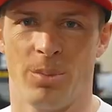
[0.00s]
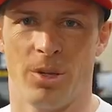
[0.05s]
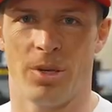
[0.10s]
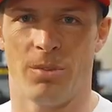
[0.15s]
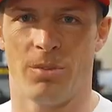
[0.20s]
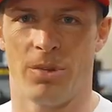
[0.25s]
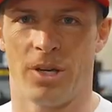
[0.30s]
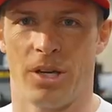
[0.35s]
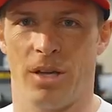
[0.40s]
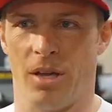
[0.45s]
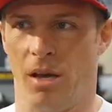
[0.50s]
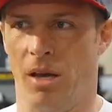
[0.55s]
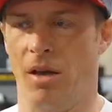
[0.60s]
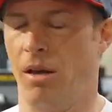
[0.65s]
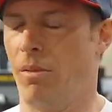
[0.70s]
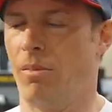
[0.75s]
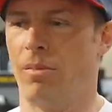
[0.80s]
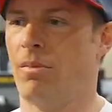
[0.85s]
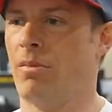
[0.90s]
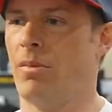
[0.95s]
bit, I'm like,
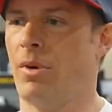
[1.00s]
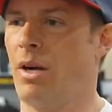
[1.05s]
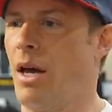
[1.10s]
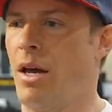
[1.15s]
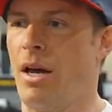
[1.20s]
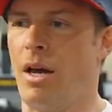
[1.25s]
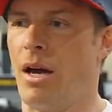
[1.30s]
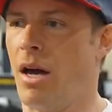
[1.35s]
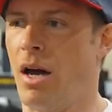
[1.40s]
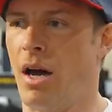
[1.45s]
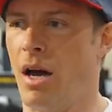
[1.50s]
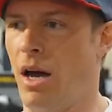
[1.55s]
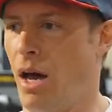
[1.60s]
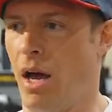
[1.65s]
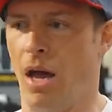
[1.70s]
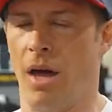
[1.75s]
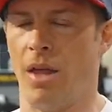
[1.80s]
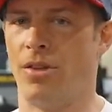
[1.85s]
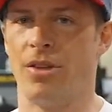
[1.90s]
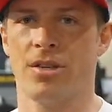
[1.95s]

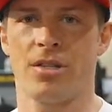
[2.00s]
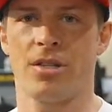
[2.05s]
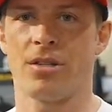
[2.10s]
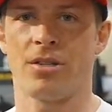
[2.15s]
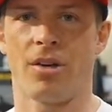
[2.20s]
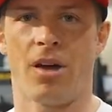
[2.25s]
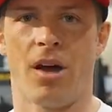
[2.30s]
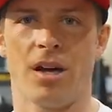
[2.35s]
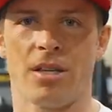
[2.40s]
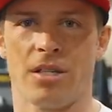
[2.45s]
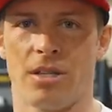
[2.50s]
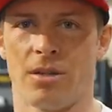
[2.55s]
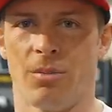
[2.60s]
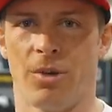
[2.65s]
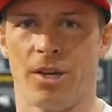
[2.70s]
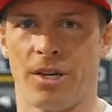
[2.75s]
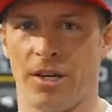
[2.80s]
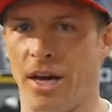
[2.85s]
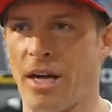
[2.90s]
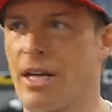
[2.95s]
this is awesome.
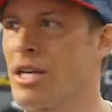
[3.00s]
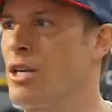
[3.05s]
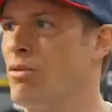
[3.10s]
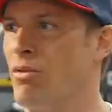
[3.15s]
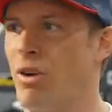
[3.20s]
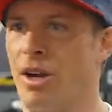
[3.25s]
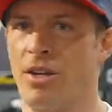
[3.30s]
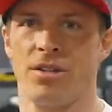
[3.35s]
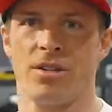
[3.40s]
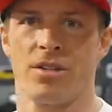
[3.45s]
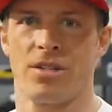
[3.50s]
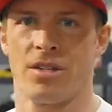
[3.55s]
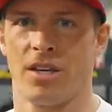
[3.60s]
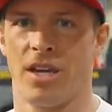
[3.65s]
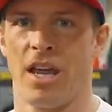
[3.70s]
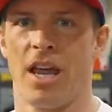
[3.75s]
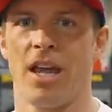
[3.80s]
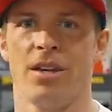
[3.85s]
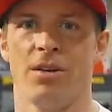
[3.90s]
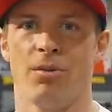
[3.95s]
Like I can ride this
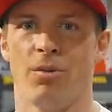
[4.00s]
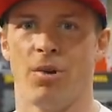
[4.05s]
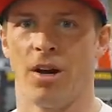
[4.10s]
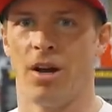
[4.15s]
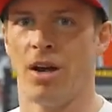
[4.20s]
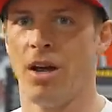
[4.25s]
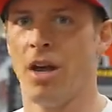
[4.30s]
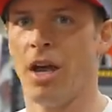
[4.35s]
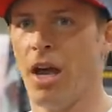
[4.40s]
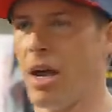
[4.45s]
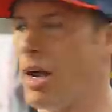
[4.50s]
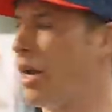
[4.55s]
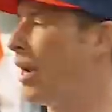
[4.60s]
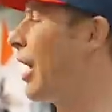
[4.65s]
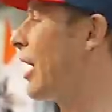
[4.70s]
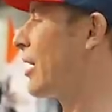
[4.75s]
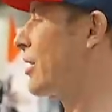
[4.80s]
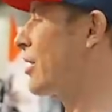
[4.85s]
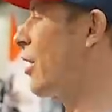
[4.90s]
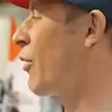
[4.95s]
thing anywhere. And
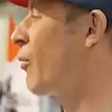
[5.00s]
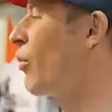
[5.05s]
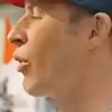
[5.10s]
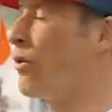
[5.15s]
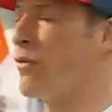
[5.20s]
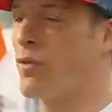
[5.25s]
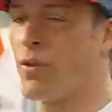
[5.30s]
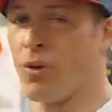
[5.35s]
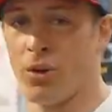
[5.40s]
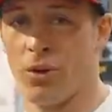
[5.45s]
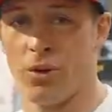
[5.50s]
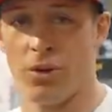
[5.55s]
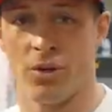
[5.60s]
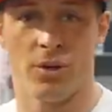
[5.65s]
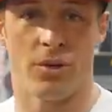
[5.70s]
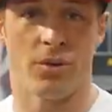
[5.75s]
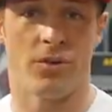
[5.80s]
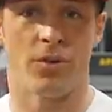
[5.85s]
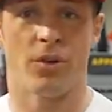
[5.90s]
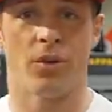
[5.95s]
as I rode
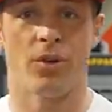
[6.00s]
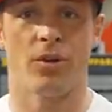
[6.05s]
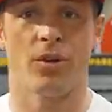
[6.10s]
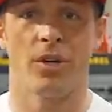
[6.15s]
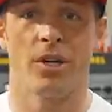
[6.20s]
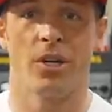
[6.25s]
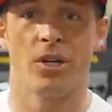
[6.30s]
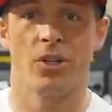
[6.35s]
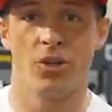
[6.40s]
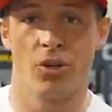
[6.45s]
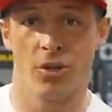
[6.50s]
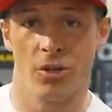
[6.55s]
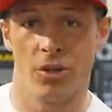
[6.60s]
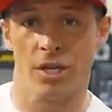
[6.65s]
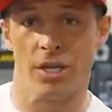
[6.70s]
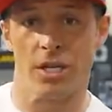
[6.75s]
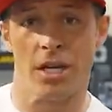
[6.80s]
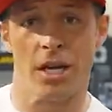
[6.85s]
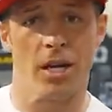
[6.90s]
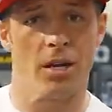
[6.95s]
further and further during
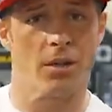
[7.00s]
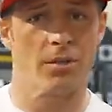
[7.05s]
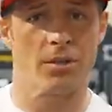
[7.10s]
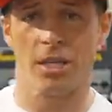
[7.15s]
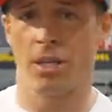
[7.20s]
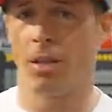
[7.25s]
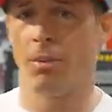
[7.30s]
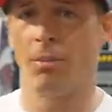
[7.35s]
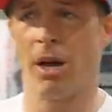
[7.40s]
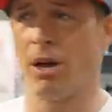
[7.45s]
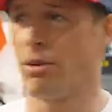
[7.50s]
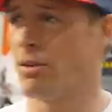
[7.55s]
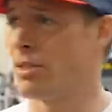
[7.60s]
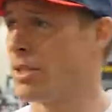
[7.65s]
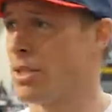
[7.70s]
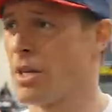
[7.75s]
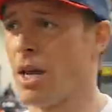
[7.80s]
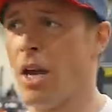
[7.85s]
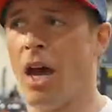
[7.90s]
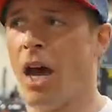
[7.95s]
the day, I was in the
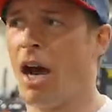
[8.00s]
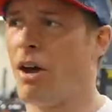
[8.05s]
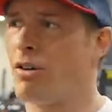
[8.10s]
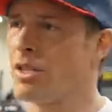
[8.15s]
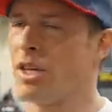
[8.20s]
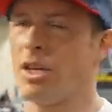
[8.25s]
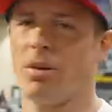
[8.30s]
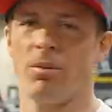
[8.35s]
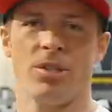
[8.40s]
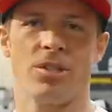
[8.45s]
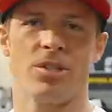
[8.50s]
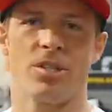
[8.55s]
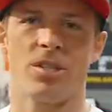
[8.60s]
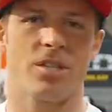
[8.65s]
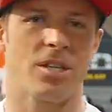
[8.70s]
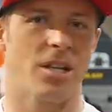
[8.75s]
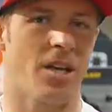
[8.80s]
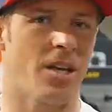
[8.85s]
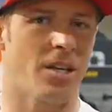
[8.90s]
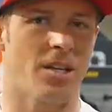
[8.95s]
mountains, I was able to
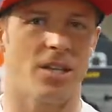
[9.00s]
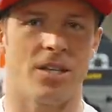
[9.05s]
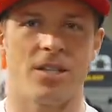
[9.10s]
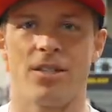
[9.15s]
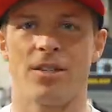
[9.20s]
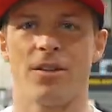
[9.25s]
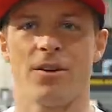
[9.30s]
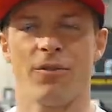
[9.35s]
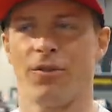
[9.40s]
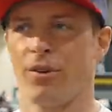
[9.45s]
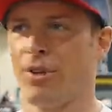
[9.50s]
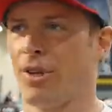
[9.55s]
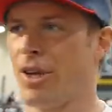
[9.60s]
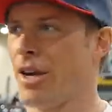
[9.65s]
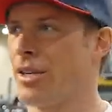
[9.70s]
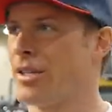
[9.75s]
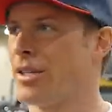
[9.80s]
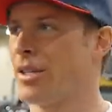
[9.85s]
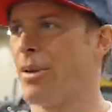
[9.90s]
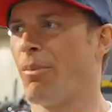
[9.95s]
just take these different
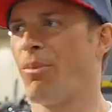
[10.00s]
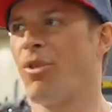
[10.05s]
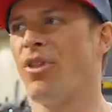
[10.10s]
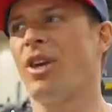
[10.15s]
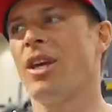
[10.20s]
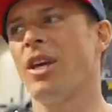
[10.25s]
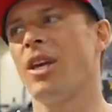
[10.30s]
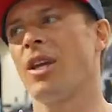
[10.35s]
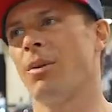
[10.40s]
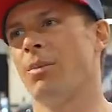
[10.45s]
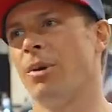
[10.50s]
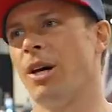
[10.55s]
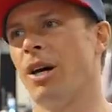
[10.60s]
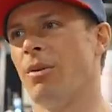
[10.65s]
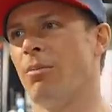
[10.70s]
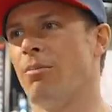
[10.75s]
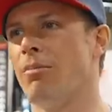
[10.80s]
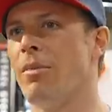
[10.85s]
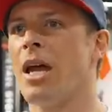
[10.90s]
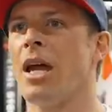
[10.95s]
lines and I'm thinking
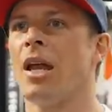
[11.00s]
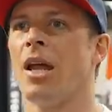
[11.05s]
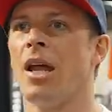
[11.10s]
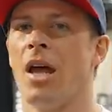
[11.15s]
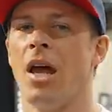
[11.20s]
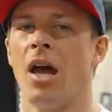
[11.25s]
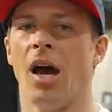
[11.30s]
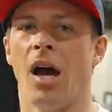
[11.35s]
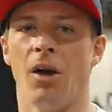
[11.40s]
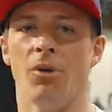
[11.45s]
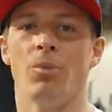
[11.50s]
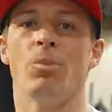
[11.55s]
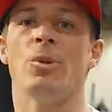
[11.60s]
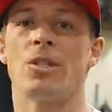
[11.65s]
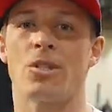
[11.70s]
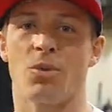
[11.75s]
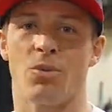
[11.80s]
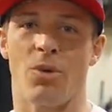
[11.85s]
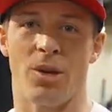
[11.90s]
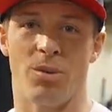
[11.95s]
about, man, I would be
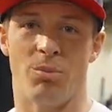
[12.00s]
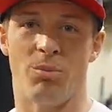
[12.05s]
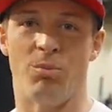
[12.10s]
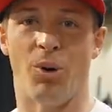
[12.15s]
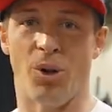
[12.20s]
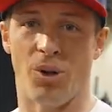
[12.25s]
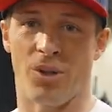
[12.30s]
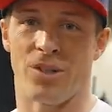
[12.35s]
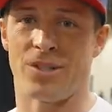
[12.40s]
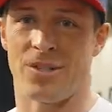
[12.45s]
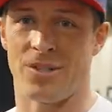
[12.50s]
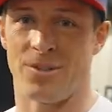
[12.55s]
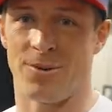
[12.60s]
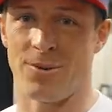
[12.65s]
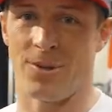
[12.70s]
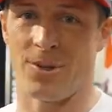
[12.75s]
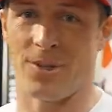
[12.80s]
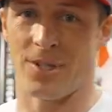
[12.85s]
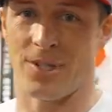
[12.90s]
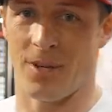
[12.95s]
sweating bullets
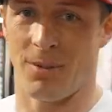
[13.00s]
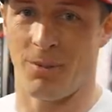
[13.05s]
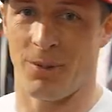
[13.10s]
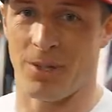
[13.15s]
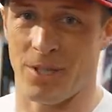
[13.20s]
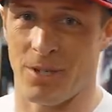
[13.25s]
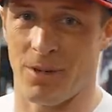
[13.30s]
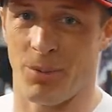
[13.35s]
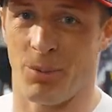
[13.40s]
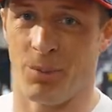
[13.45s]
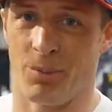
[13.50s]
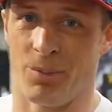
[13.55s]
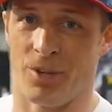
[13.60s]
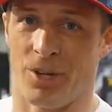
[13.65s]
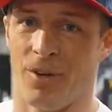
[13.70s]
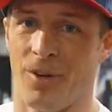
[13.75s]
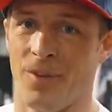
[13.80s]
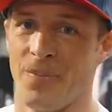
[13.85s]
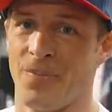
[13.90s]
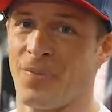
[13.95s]
doing this on my
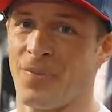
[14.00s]
snowmobile